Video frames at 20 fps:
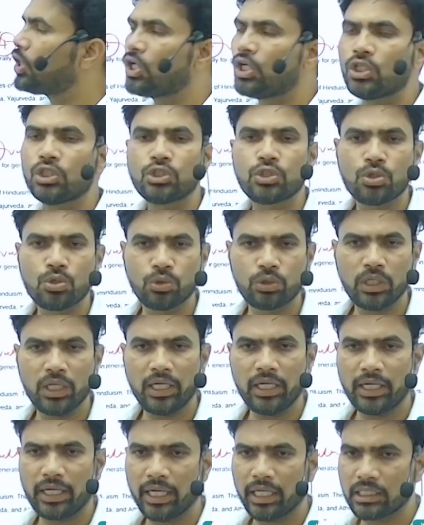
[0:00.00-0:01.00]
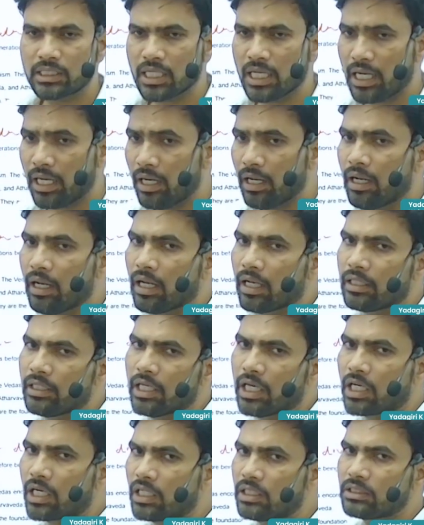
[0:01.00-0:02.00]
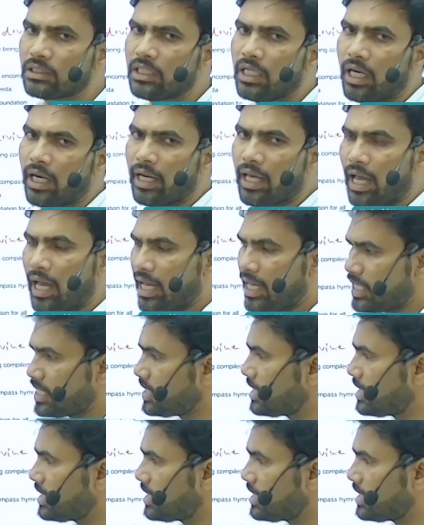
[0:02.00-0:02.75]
Shruti literature. They are considered as